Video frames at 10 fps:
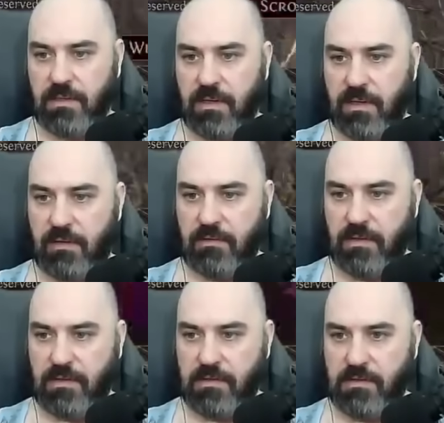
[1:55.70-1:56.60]

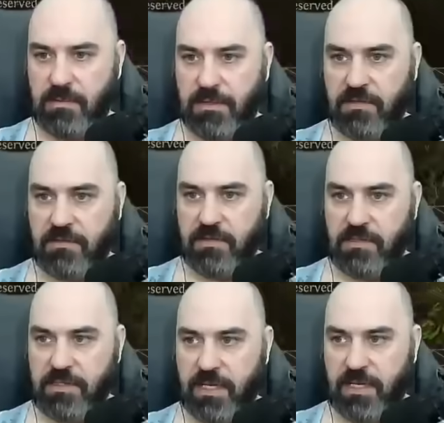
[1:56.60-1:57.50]
Everything that shows up on the screen
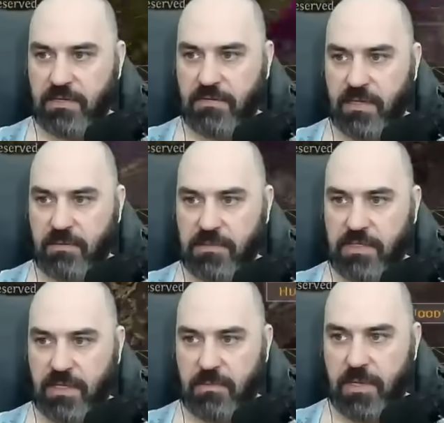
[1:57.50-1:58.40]
just dies. Right now we're
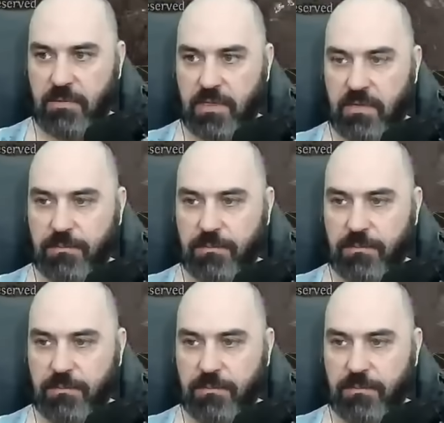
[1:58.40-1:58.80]
sitting at maybe